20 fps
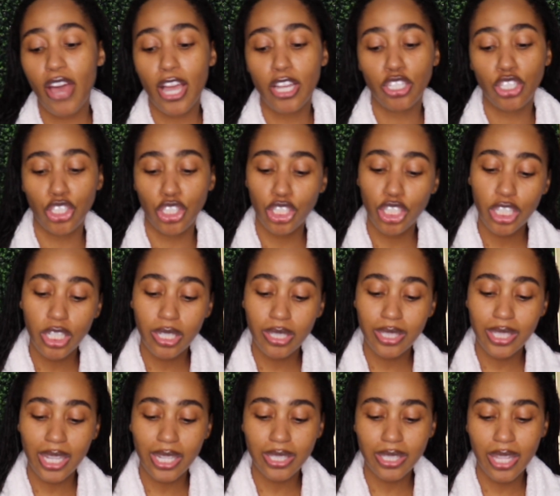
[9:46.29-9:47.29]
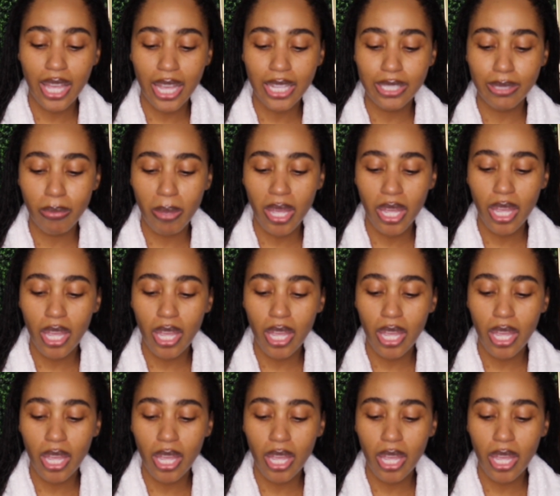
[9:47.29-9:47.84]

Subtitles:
I should Texlax my